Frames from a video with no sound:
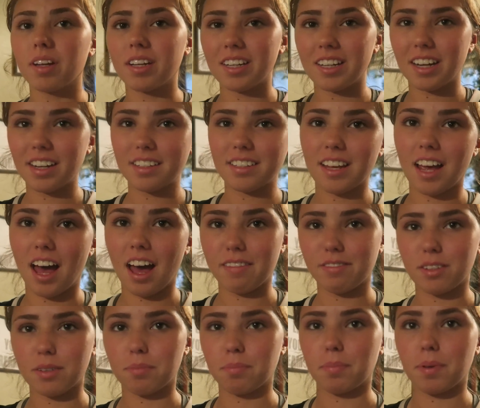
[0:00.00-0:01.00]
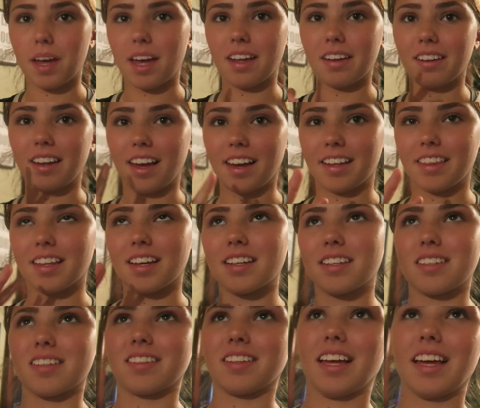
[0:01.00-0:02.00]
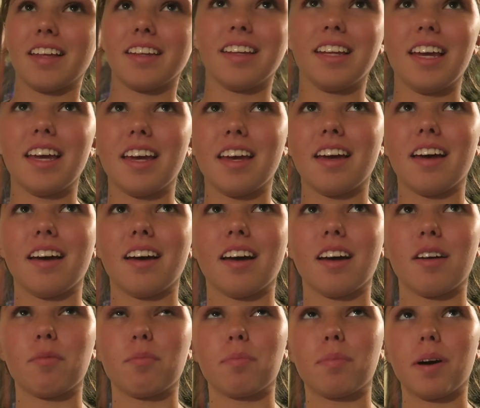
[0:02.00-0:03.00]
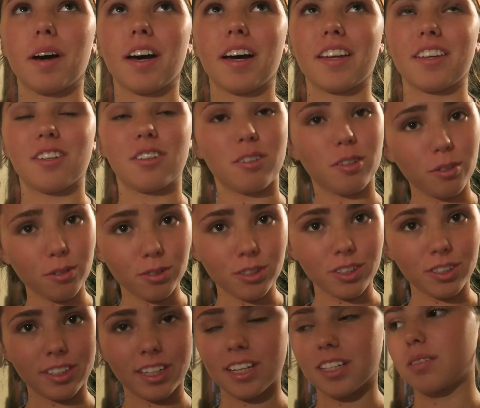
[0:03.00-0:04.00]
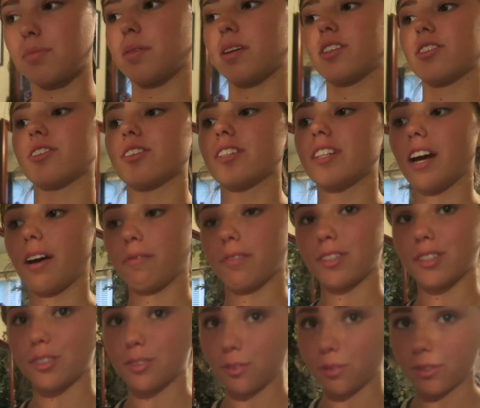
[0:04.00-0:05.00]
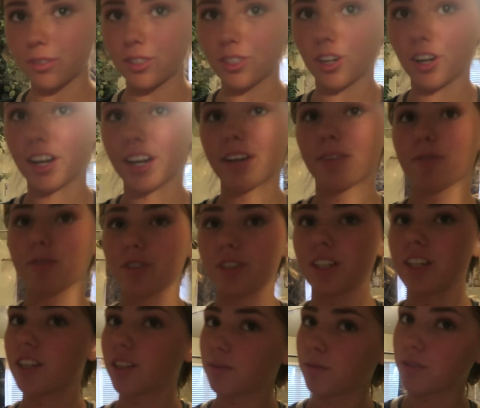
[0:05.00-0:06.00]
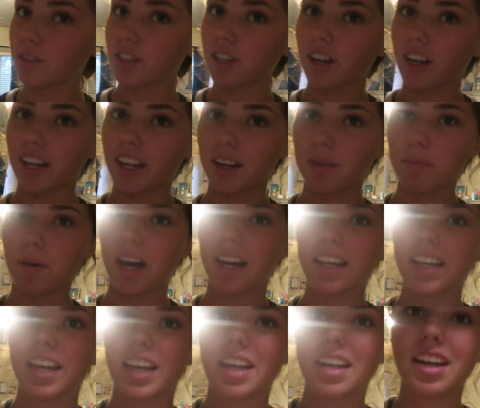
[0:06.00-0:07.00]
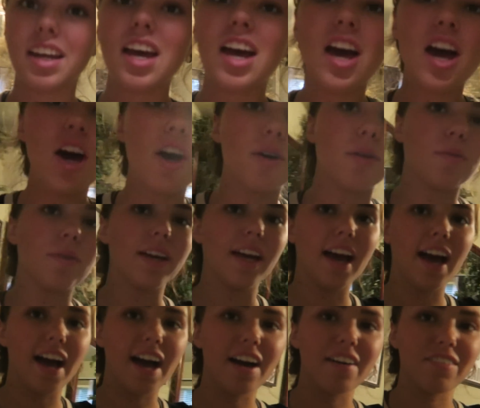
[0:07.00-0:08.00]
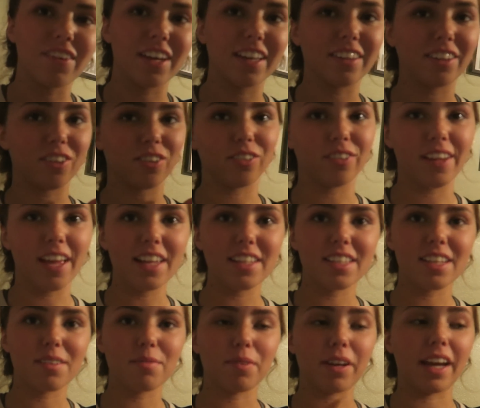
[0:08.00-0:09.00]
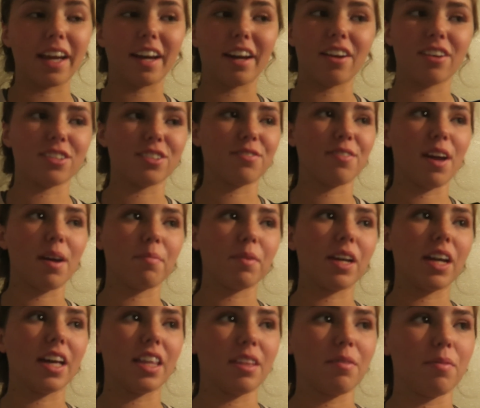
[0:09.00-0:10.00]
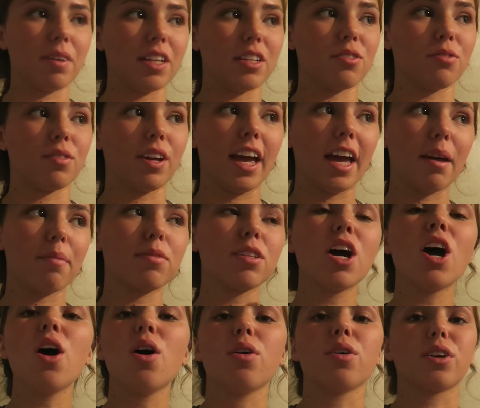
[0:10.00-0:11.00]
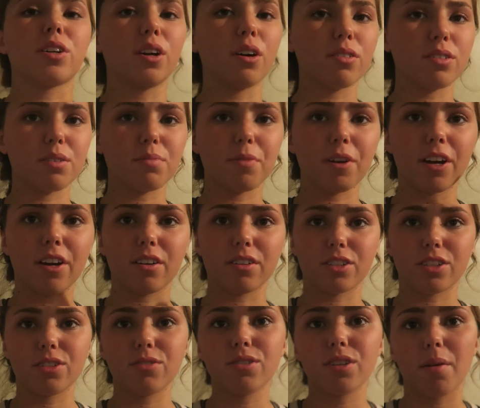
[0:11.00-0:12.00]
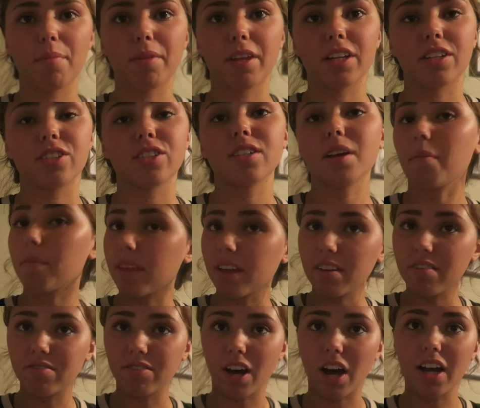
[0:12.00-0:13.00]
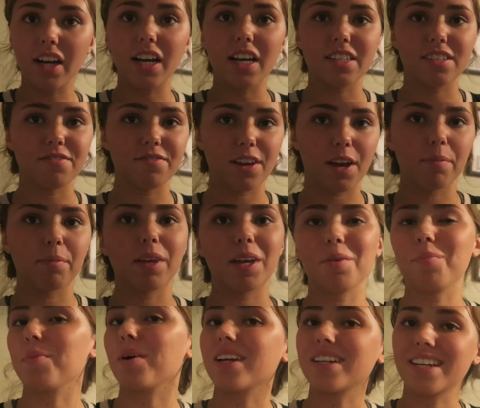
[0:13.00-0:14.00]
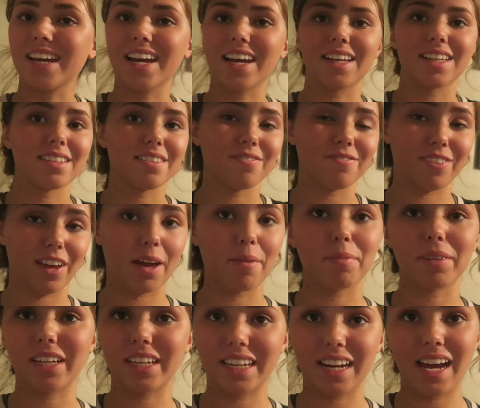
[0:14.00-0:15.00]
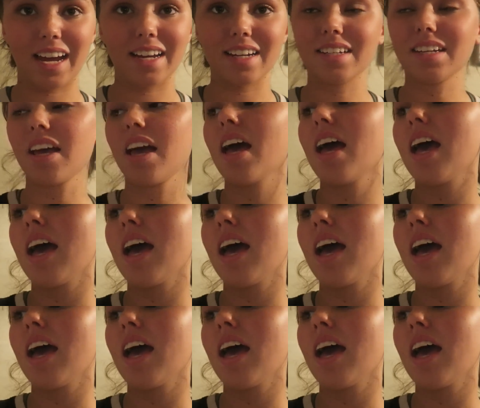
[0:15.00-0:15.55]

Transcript: Monday nights haven't been like this lately, but usually, especially now with school starting, routines will start getting back in. We have a little lesson, we hang out as family, and then we do games or go somewhere or do something, just something fun as a family. Monday is family night.